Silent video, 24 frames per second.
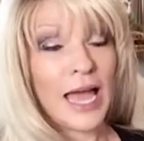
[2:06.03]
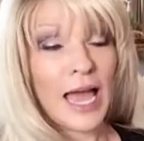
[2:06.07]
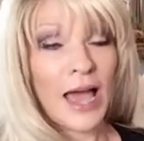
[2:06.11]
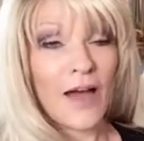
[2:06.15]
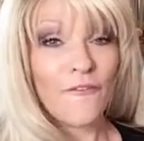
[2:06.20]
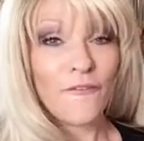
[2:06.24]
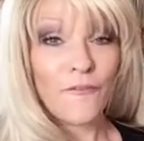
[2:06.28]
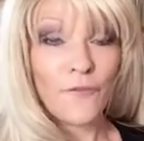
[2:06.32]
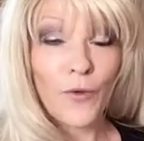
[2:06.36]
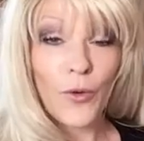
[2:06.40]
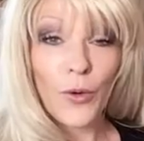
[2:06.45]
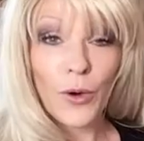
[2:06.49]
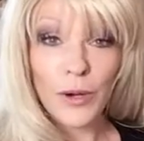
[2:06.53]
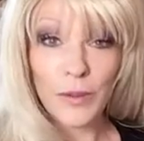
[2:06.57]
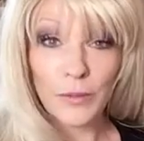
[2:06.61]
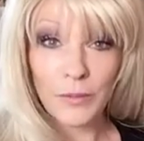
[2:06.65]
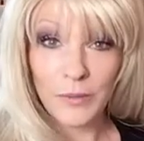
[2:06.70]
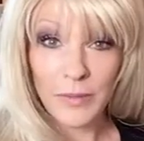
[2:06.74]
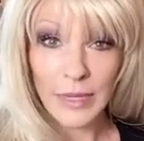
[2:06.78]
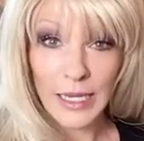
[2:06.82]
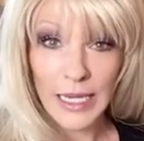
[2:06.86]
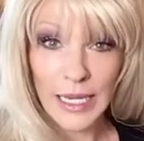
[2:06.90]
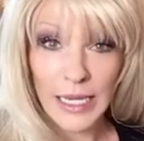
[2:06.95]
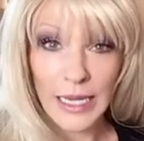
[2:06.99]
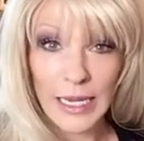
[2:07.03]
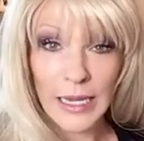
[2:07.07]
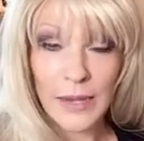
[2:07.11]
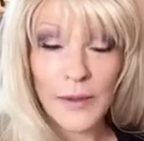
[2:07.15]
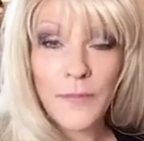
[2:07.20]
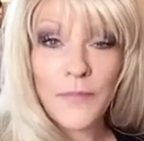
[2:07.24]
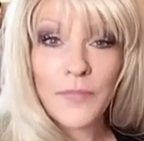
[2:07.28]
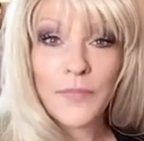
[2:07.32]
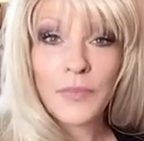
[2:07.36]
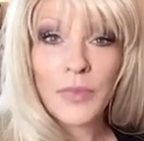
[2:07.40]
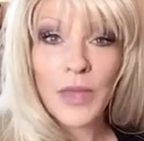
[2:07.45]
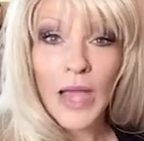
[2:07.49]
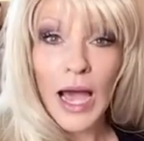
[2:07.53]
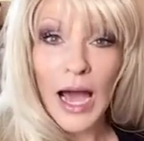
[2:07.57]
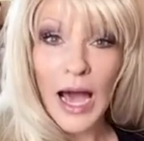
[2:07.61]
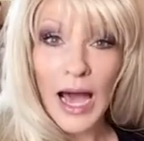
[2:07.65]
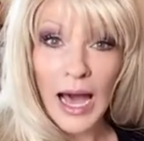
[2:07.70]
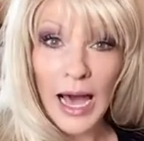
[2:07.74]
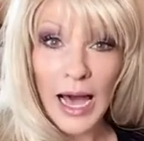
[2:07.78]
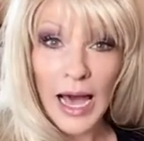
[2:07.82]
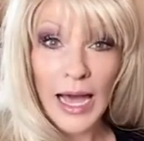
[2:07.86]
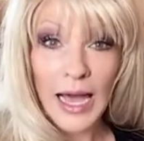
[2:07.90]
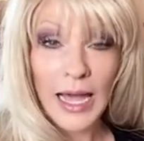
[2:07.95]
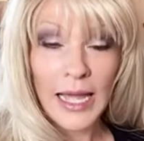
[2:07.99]
For me,
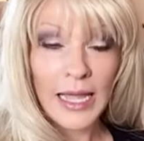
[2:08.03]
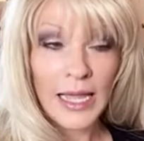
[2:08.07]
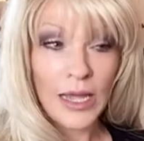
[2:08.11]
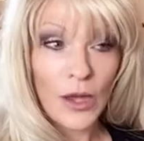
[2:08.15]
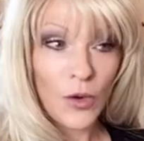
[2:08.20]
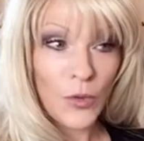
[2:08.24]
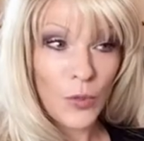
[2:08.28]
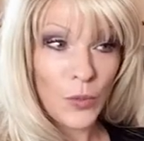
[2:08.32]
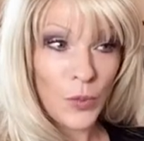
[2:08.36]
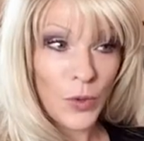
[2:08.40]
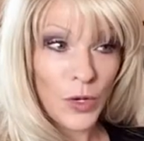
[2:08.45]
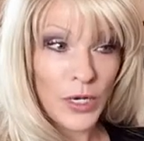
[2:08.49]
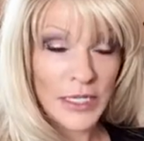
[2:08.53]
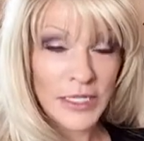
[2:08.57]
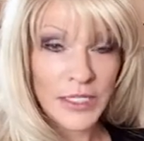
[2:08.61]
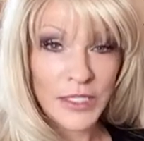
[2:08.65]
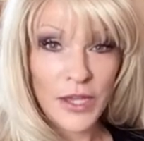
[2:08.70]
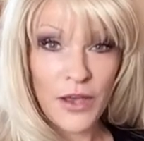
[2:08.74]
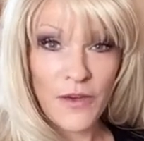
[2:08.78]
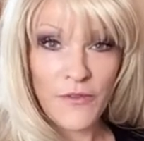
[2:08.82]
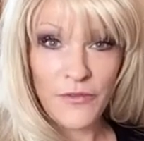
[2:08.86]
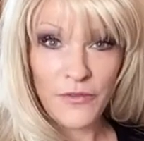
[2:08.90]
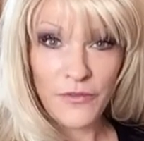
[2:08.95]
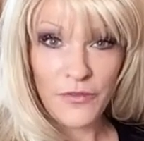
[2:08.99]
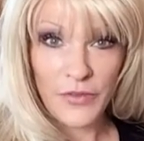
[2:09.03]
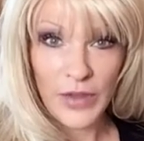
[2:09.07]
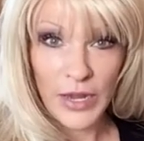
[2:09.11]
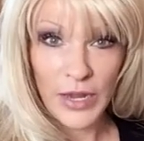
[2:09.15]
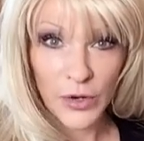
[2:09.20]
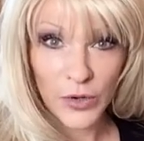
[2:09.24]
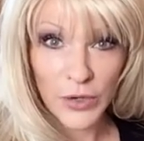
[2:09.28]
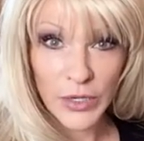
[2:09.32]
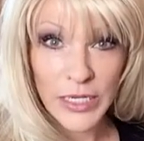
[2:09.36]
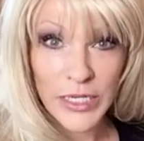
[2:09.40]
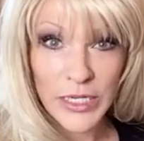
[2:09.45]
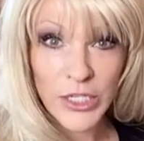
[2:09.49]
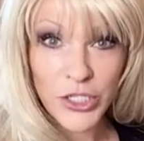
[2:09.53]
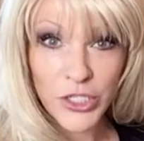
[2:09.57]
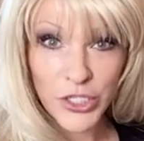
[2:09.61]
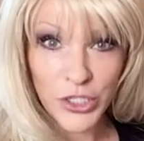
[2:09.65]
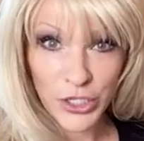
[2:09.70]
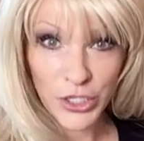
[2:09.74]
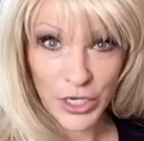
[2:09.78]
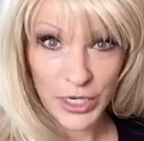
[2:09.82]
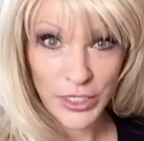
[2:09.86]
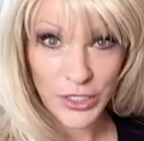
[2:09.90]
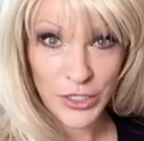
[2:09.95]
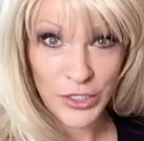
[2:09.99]
I was very
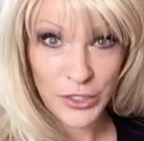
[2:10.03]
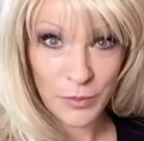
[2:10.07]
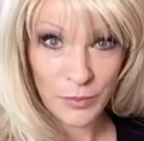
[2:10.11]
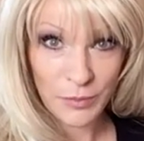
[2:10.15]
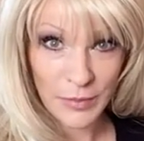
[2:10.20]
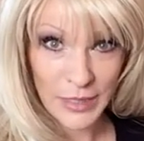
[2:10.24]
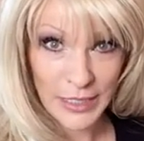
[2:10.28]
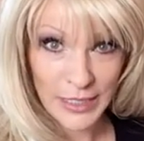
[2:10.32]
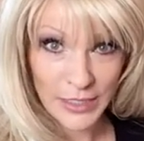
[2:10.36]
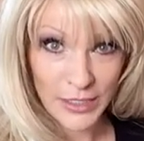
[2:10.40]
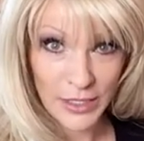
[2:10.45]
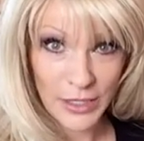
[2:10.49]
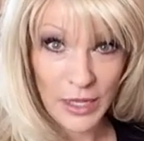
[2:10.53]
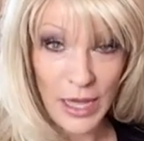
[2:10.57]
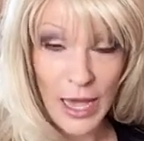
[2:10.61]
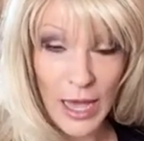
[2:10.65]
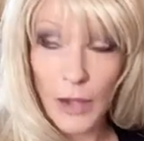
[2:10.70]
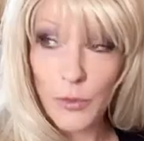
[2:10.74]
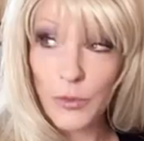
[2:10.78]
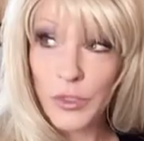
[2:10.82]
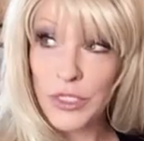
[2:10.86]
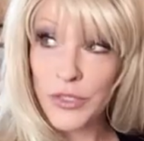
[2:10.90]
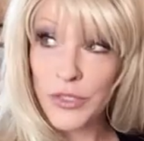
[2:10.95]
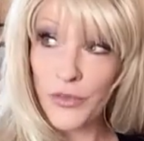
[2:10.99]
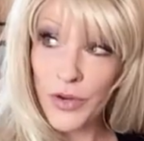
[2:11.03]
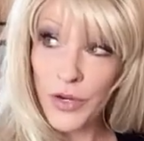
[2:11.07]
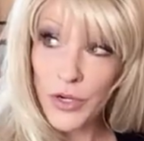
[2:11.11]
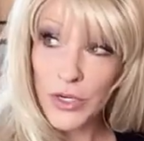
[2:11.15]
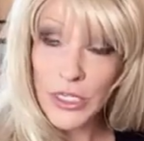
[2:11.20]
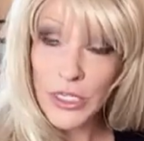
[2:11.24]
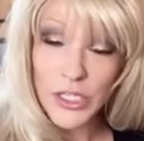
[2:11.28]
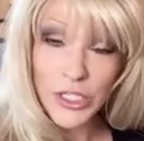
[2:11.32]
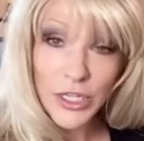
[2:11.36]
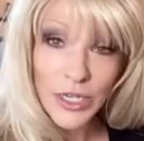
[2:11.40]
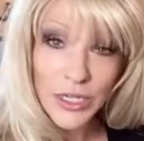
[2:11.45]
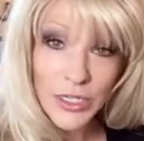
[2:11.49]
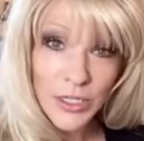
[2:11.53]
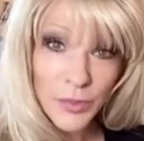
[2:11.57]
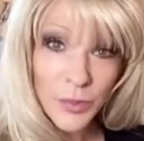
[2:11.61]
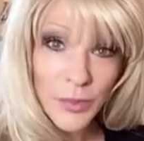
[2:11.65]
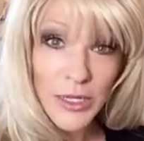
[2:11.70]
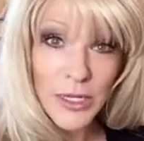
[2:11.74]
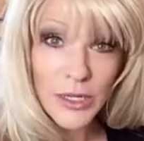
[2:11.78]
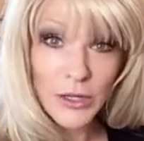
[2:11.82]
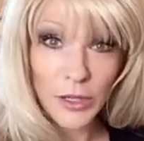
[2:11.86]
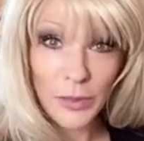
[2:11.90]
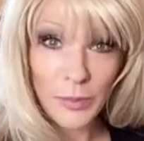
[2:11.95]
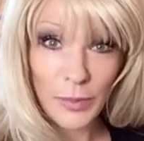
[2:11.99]
judgmental. I was very
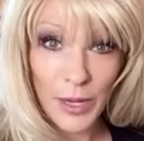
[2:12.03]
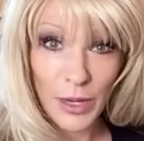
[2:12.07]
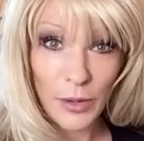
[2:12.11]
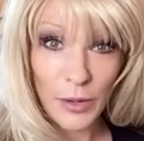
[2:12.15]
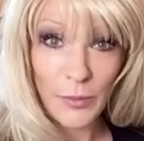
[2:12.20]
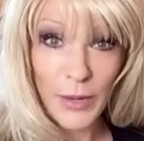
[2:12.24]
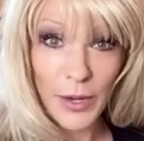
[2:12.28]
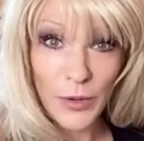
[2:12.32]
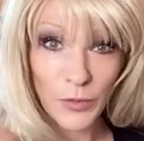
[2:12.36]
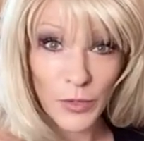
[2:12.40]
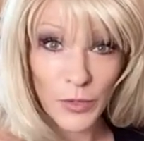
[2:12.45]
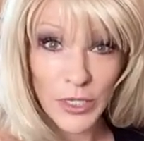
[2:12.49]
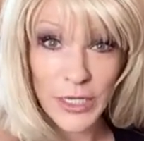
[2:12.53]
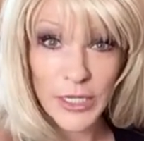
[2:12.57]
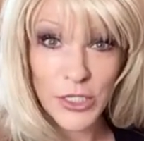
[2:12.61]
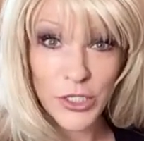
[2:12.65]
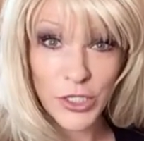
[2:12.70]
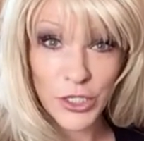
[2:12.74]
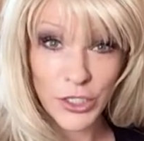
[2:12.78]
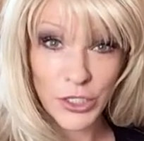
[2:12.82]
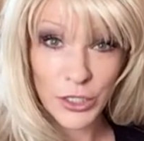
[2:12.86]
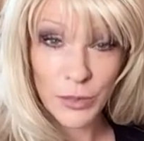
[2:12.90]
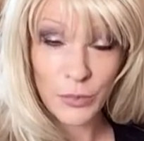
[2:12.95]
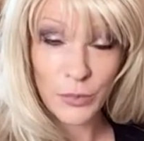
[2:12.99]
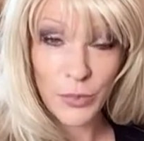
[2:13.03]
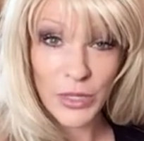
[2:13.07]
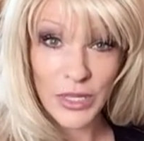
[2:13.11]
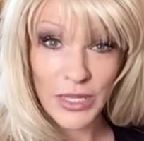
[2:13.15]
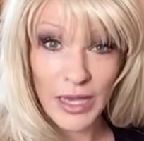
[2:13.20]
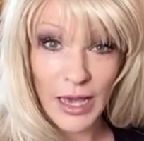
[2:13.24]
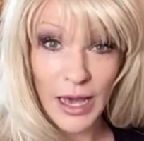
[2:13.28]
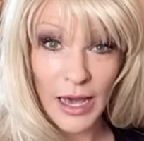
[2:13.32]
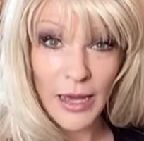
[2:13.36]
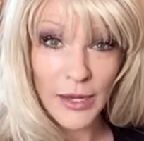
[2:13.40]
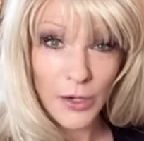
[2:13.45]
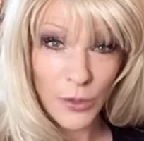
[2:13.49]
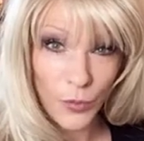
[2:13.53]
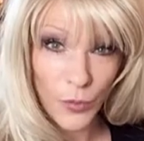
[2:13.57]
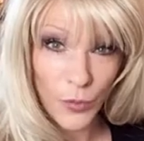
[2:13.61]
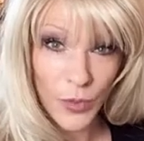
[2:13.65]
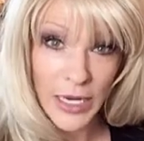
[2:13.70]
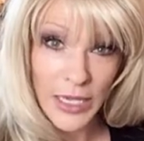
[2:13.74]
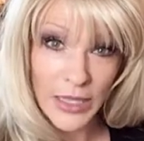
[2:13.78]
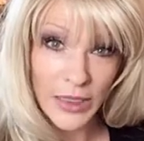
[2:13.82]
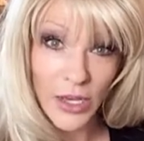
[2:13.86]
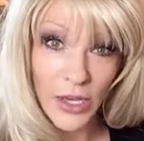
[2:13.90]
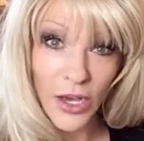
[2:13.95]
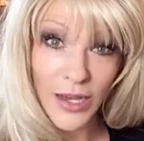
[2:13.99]
judgmental about my relationship with God and what I
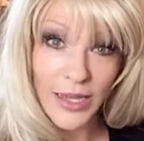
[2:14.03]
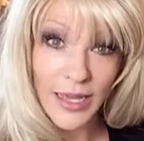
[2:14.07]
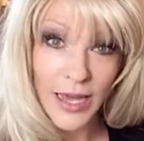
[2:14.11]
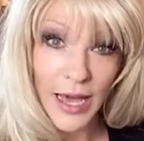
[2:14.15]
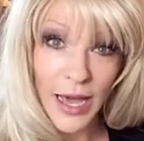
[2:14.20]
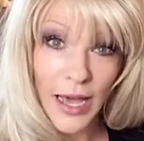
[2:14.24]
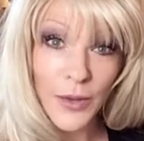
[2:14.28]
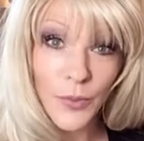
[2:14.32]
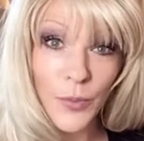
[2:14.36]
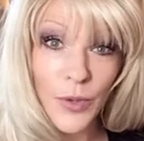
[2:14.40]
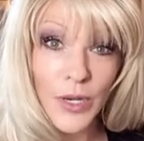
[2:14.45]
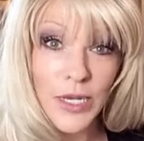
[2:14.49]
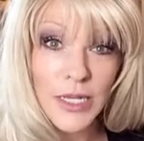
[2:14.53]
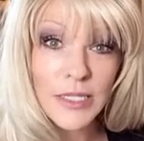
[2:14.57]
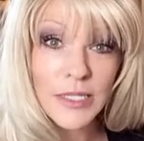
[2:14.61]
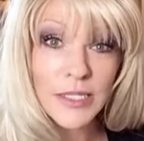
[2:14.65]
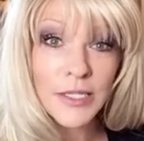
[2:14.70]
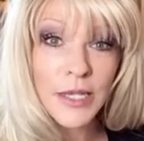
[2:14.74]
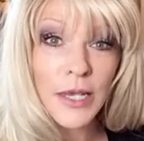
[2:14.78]
thought God was.